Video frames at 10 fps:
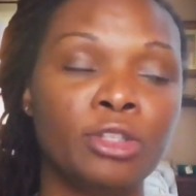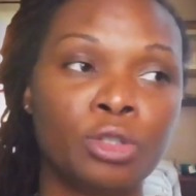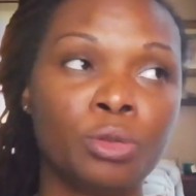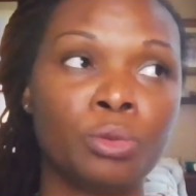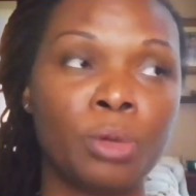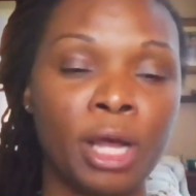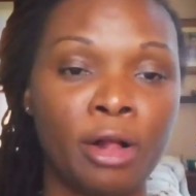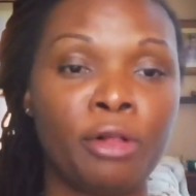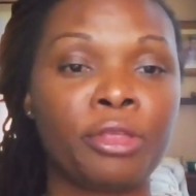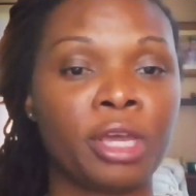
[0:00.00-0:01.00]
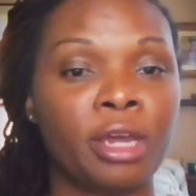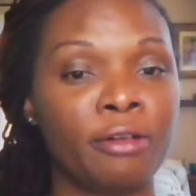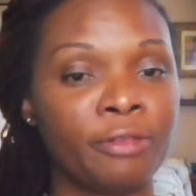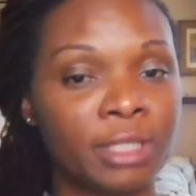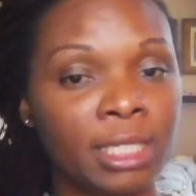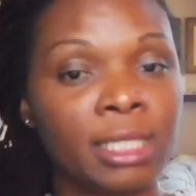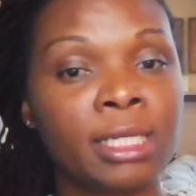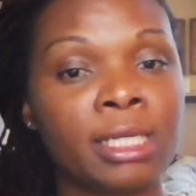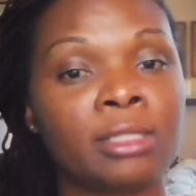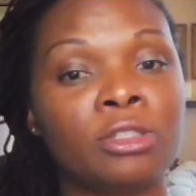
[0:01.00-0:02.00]
to healthcare
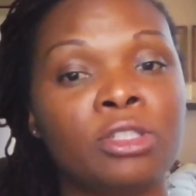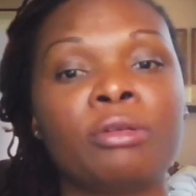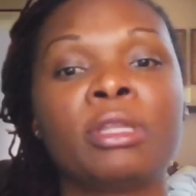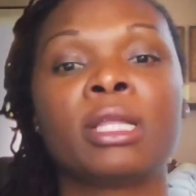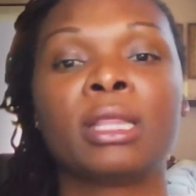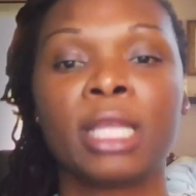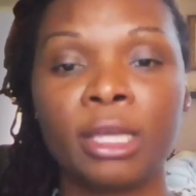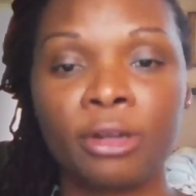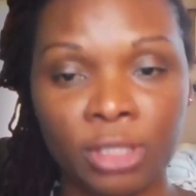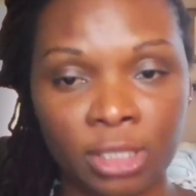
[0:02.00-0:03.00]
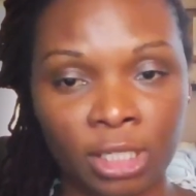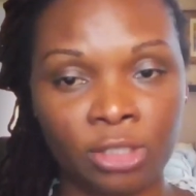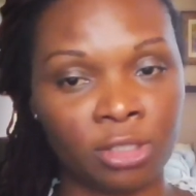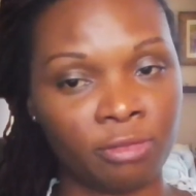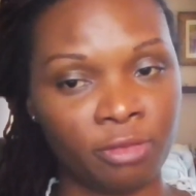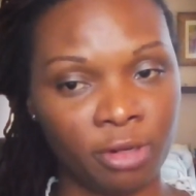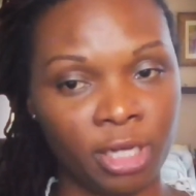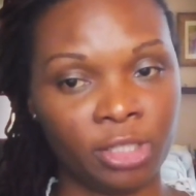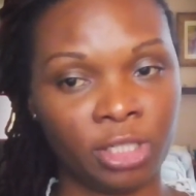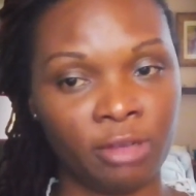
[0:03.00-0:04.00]
facilities during the later stages of their
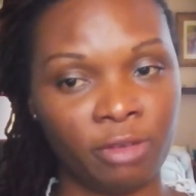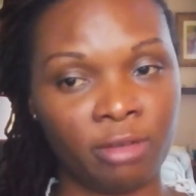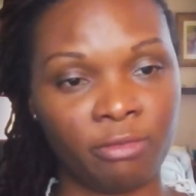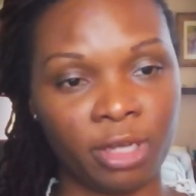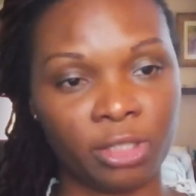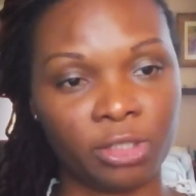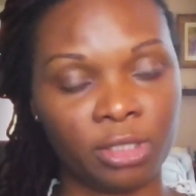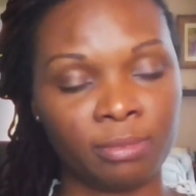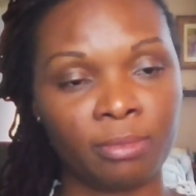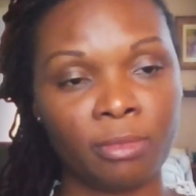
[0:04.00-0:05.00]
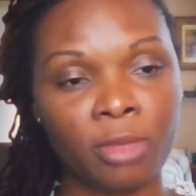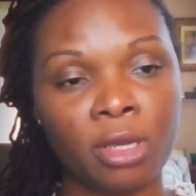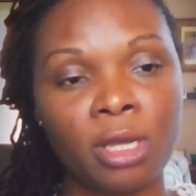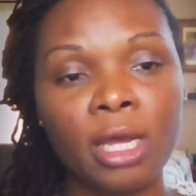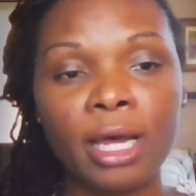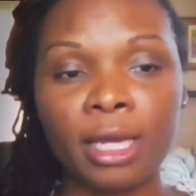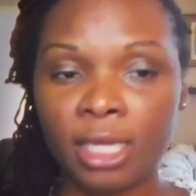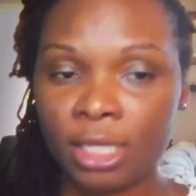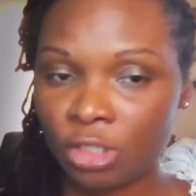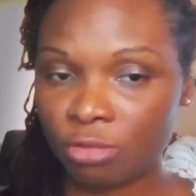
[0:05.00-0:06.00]
HIV infection. A
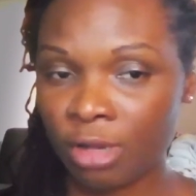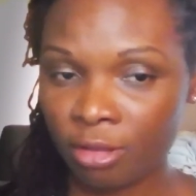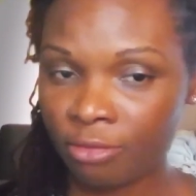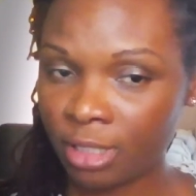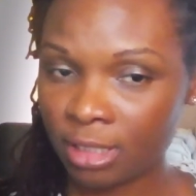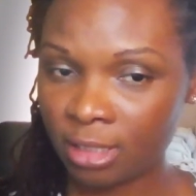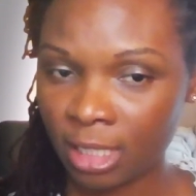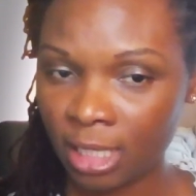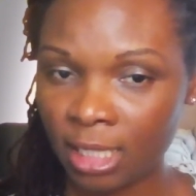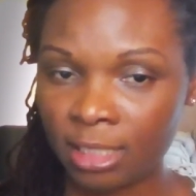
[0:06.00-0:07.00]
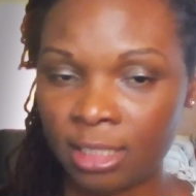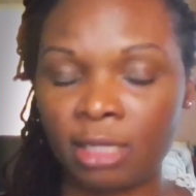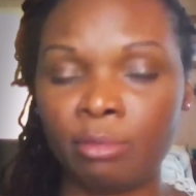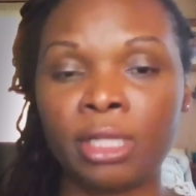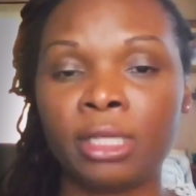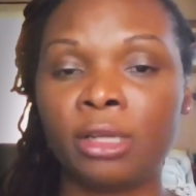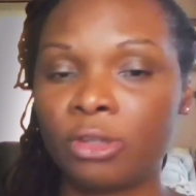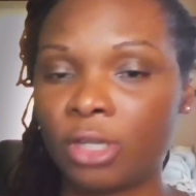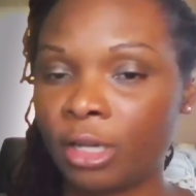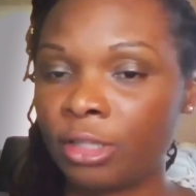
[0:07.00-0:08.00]
key strength of this study is the ability
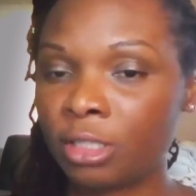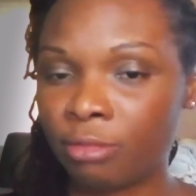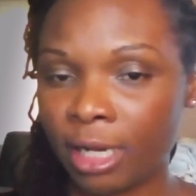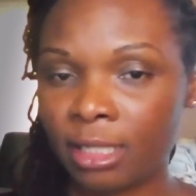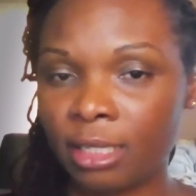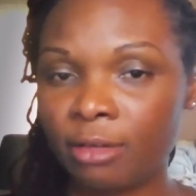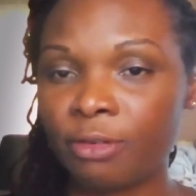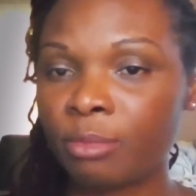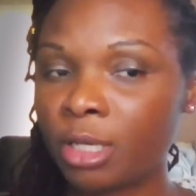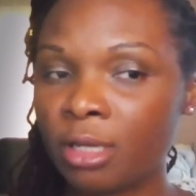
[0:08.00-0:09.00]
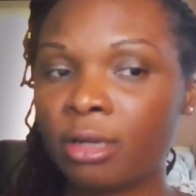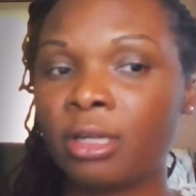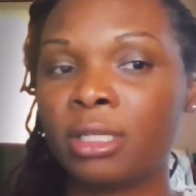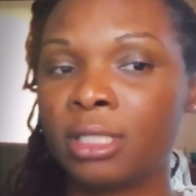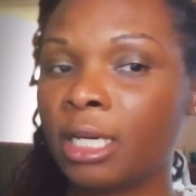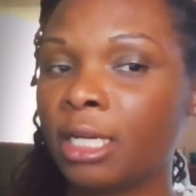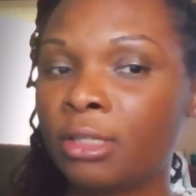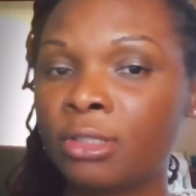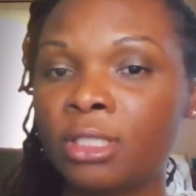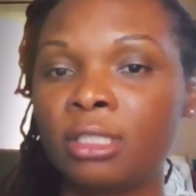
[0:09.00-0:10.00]
to hear directly from concurrently
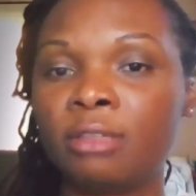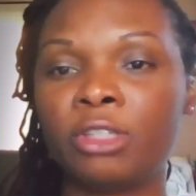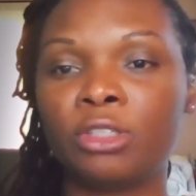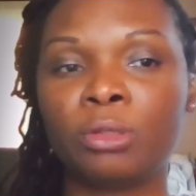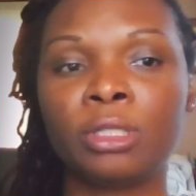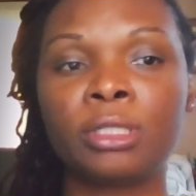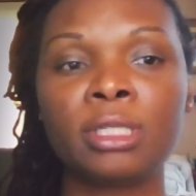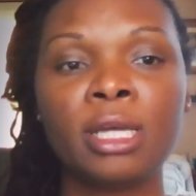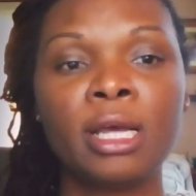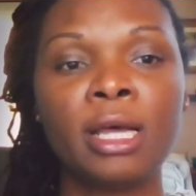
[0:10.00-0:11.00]
diagnosed individuals.